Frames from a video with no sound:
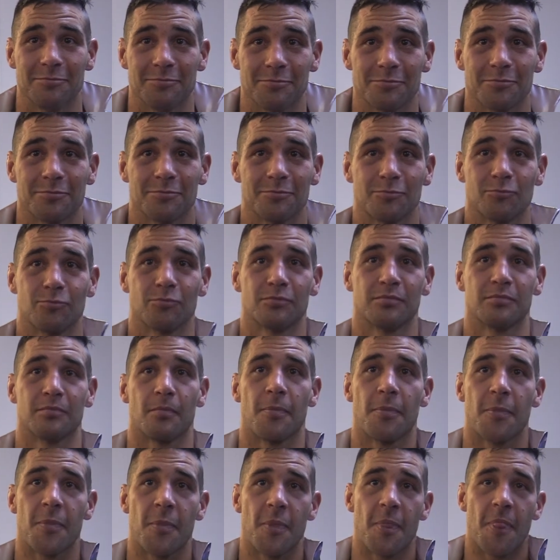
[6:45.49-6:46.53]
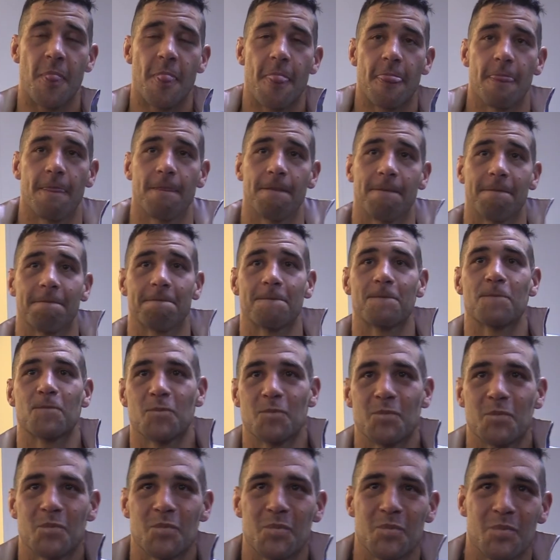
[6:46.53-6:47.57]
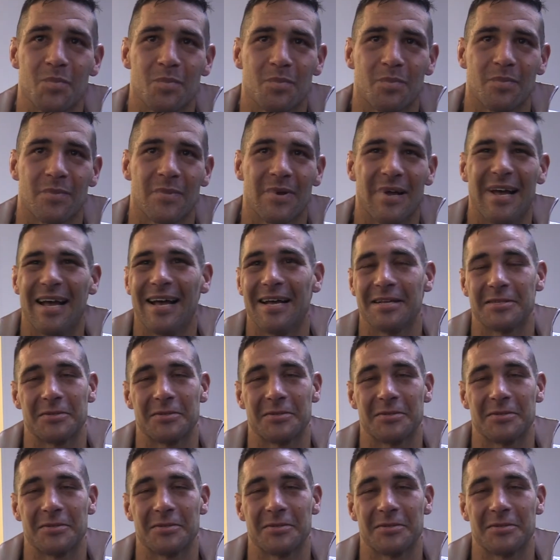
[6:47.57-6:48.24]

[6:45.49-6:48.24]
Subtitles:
Lastly, just to let you go out, I suppose you want to cut your wraps and